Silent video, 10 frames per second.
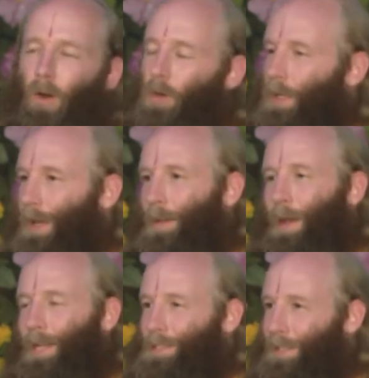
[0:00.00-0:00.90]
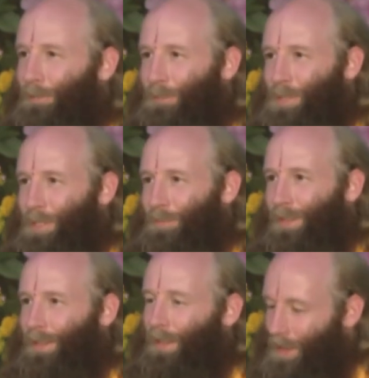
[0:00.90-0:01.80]
Okay, I'm asking for
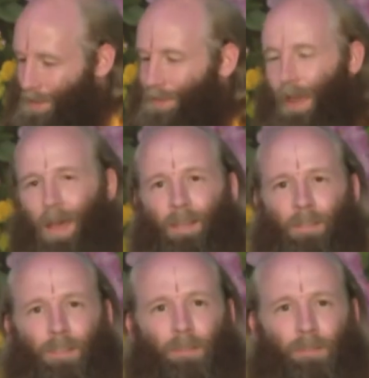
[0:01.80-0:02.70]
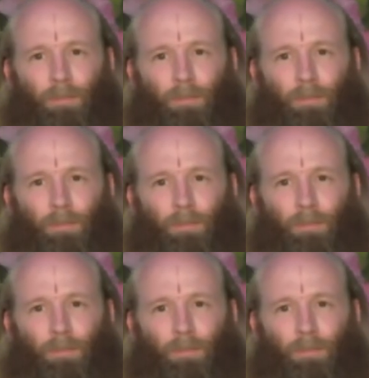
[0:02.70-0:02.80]
something. Yes, ask.